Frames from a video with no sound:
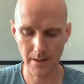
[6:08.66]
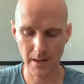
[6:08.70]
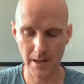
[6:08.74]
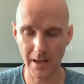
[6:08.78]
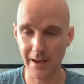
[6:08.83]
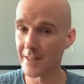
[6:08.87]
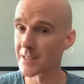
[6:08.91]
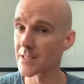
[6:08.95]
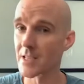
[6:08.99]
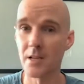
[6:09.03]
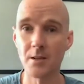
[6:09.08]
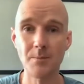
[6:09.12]

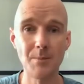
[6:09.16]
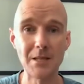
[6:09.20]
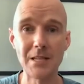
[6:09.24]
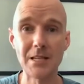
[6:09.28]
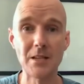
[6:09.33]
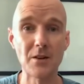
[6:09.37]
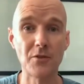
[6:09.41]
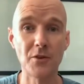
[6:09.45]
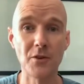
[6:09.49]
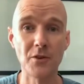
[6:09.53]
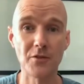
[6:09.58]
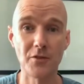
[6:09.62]
it's going to be
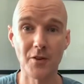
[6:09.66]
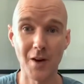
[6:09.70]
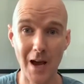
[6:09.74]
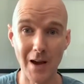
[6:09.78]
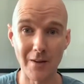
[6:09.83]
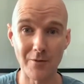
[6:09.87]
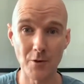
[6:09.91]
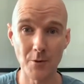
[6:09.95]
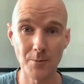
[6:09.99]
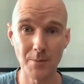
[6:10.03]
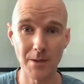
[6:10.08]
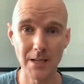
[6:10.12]
different for
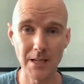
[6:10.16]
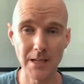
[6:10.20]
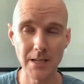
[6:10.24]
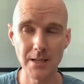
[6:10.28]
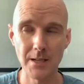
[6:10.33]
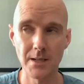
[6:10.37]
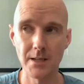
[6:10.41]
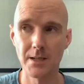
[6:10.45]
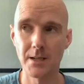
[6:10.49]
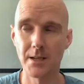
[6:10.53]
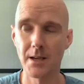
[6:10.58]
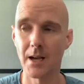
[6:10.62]
everybody.
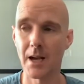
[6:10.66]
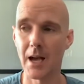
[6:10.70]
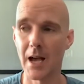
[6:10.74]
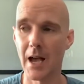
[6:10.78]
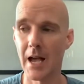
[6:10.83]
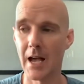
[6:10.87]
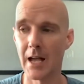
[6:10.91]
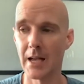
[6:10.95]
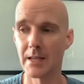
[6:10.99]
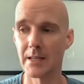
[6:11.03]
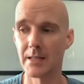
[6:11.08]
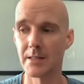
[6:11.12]

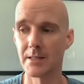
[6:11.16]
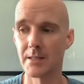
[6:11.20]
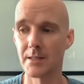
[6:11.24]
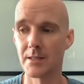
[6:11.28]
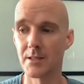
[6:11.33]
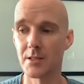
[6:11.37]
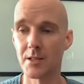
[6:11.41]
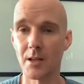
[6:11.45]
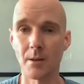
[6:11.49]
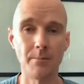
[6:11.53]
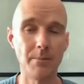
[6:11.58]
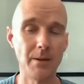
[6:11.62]
And
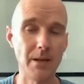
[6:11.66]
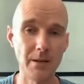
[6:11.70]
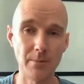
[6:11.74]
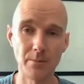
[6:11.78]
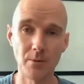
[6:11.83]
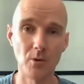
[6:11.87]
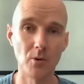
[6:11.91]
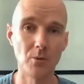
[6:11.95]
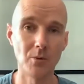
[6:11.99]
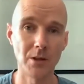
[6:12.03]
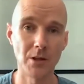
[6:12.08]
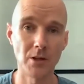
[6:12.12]
some
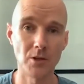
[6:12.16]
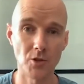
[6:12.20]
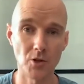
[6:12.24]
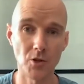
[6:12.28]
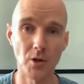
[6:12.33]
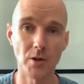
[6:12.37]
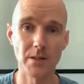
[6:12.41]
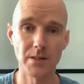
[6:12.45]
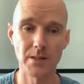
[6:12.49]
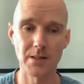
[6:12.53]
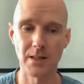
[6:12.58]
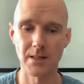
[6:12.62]
people will
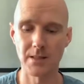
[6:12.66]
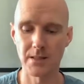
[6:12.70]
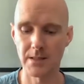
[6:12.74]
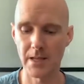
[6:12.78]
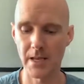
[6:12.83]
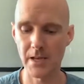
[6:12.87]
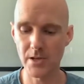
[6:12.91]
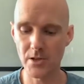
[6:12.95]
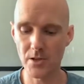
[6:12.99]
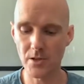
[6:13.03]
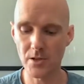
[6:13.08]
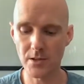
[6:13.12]
enjoy the
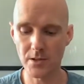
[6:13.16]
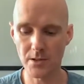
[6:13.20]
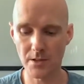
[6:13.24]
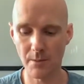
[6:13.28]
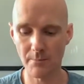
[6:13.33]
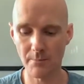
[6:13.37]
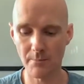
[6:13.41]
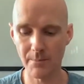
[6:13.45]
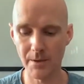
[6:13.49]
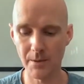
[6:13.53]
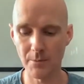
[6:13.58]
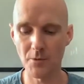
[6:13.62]
sensation,
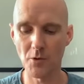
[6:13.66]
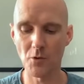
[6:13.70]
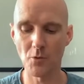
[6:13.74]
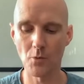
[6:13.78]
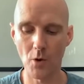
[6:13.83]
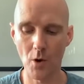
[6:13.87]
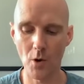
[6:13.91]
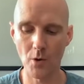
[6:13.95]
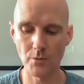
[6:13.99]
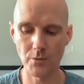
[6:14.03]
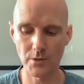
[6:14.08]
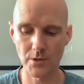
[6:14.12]
some people
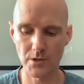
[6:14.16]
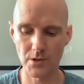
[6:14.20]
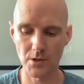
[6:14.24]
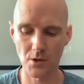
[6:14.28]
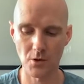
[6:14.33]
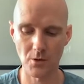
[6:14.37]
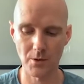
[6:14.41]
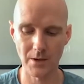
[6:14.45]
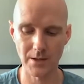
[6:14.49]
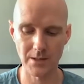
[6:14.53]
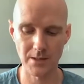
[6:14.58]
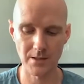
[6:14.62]
won't,
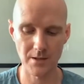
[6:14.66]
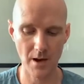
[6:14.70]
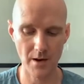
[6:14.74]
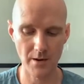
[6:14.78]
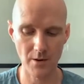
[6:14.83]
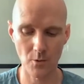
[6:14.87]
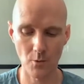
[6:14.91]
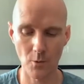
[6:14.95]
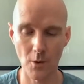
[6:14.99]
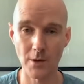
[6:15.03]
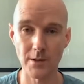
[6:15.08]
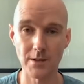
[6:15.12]
so it's not a
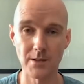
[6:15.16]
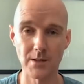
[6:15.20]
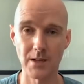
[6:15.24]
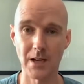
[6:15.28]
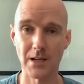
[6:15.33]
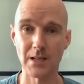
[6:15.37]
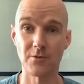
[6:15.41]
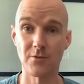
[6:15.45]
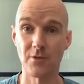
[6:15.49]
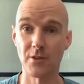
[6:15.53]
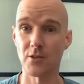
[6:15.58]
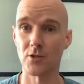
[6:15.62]

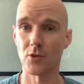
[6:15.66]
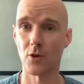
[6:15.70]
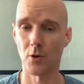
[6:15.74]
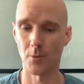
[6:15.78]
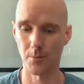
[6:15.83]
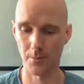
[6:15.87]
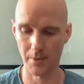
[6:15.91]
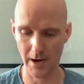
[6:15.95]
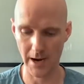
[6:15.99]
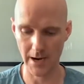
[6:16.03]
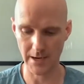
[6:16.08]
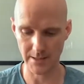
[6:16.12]
one-size-fits-all
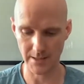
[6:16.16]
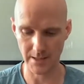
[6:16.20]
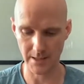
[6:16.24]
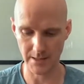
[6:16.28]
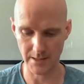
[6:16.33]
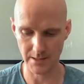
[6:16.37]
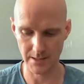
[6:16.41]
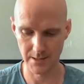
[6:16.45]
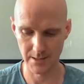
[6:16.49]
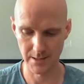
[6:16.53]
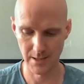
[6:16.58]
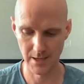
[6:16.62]

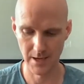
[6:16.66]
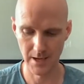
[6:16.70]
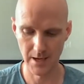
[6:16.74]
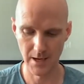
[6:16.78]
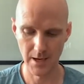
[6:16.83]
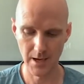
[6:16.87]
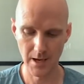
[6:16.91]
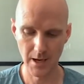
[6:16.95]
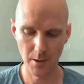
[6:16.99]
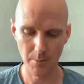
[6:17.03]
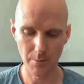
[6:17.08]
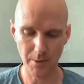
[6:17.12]
practice.
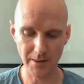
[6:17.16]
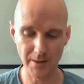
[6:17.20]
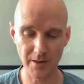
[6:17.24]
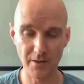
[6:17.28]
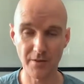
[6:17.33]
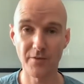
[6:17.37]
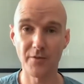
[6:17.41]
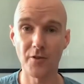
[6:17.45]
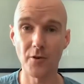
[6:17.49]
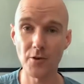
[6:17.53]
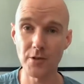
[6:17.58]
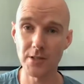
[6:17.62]
But the
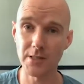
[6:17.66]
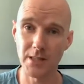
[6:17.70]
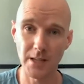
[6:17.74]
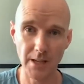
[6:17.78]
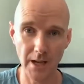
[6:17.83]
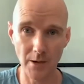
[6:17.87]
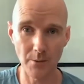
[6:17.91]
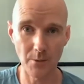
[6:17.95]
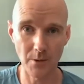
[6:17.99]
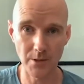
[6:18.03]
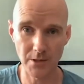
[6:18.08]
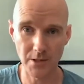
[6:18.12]
first thing
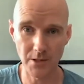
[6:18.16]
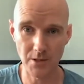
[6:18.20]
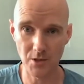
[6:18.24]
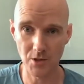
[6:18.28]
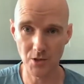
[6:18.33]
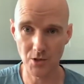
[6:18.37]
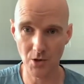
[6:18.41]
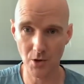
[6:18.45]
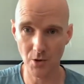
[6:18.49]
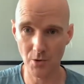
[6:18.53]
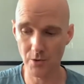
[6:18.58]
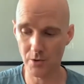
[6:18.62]
I wanted to
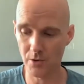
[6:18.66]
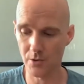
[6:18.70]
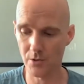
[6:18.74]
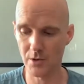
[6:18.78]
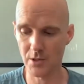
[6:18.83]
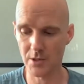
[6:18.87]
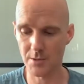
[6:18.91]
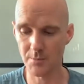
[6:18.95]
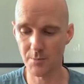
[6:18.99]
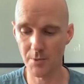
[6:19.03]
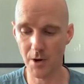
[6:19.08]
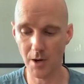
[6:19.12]
show you
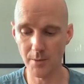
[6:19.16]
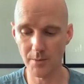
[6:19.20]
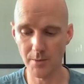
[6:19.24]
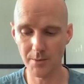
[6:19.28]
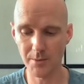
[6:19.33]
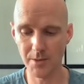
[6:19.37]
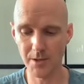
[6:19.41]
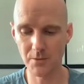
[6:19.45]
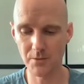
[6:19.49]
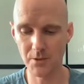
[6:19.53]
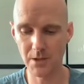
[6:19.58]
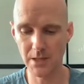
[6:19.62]
that's
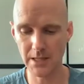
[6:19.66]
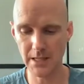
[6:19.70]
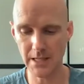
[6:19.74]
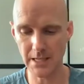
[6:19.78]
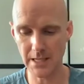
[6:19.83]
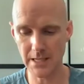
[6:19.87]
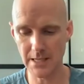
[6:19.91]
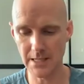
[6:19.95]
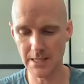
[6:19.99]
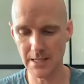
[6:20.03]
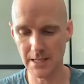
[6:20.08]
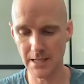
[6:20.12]
probably really
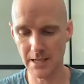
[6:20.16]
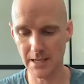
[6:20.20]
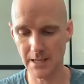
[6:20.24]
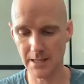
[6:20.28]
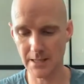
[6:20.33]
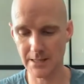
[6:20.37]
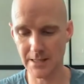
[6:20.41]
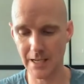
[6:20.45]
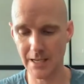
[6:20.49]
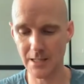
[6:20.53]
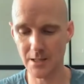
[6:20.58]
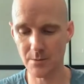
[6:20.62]
easy and
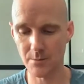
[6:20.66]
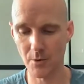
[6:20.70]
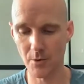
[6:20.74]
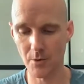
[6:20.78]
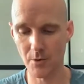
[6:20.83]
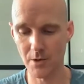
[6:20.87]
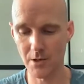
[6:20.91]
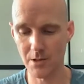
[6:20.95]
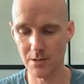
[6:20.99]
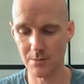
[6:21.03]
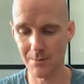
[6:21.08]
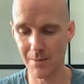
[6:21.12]
accessible,
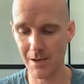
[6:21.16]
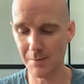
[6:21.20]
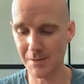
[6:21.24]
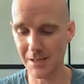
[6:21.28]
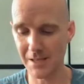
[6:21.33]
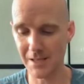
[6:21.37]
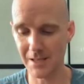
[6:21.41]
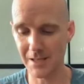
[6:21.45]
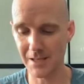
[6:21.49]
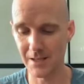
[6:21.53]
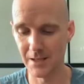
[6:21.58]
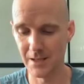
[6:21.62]
because
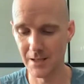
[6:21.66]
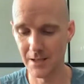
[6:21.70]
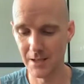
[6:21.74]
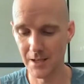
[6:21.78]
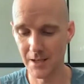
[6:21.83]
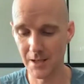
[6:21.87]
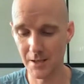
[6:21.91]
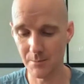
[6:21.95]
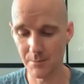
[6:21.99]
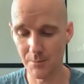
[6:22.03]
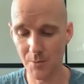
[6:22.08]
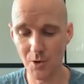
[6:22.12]
maybe
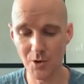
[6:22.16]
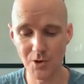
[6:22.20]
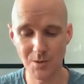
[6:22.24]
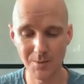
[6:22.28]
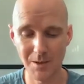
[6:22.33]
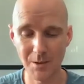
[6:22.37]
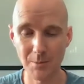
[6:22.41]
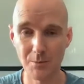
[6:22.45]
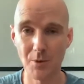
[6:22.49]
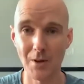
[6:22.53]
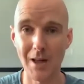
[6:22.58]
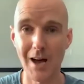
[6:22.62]
most
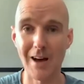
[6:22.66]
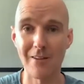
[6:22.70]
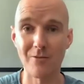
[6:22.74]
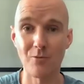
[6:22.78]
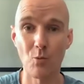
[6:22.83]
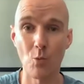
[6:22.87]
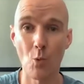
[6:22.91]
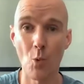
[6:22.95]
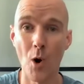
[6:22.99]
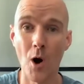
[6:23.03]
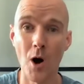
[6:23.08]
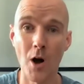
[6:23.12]
people have
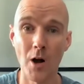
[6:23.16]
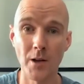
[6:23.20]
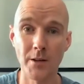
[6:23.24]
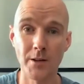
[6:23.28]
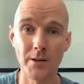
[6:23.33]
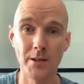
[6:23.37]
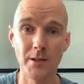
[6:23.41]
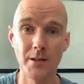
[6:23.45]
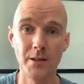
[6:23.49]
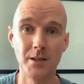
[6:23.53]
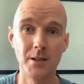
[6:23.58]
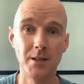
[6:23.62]

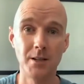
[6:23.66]
one